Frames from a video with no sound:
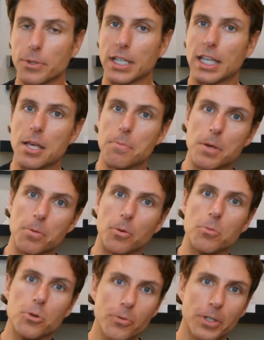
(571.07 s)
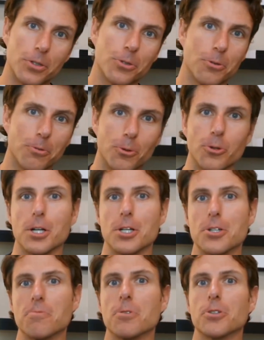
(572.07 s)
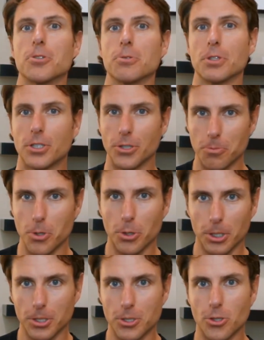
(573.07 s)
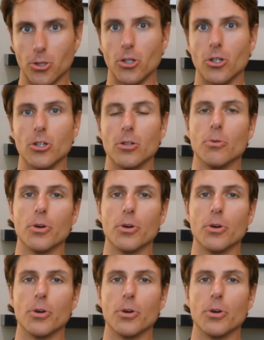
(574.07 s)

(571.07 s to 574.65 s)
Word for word: we can keep people moving through their full range of motion with good motor control,